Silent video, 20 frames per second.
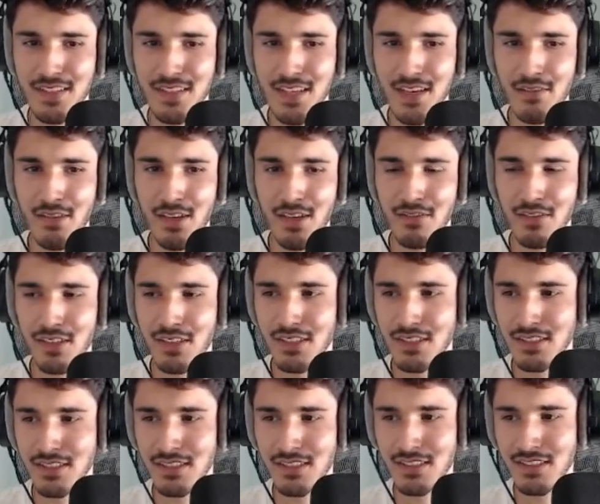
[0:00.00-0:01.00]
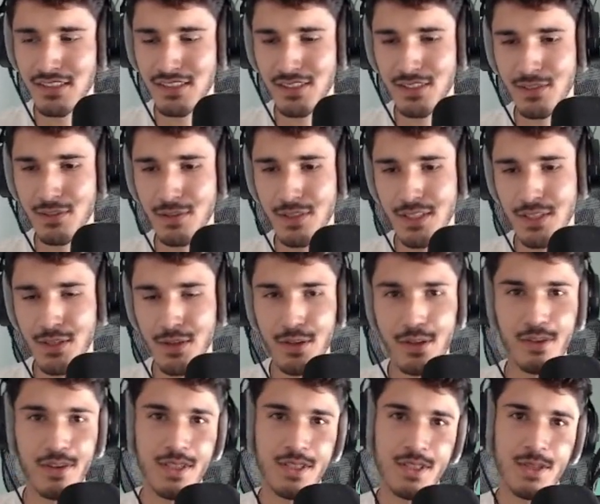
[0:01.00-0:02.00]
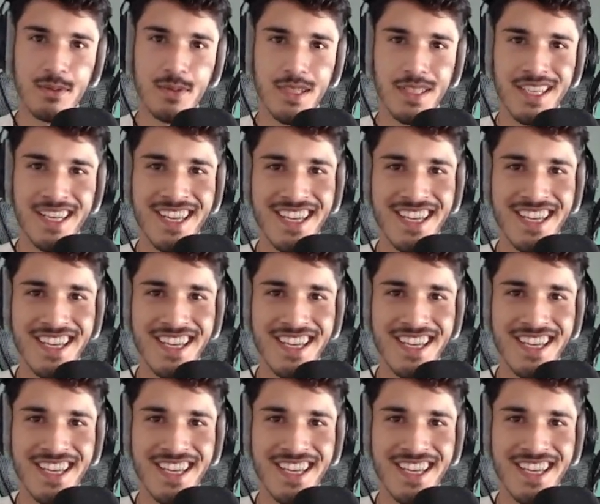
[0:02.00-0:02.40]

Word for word: Get rid of her. We turned around too much.